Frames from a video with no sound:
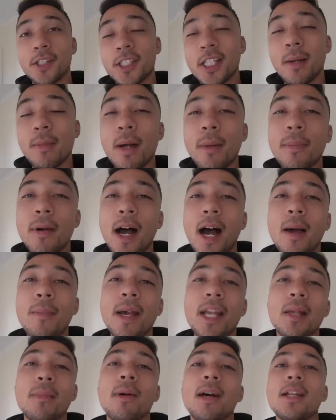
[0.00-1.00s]
to sum up, I
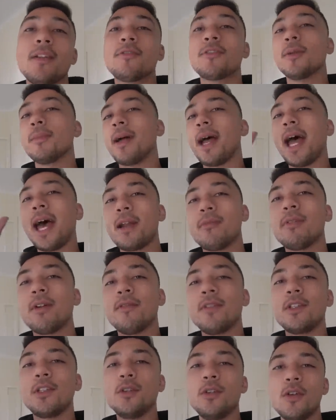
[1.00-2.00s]
make money from ad
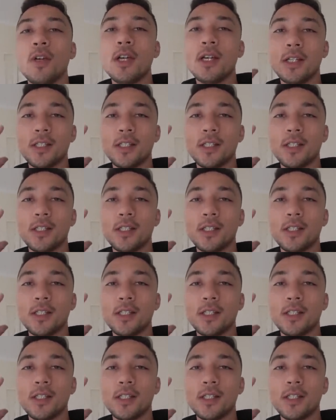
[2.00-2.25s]
revenue,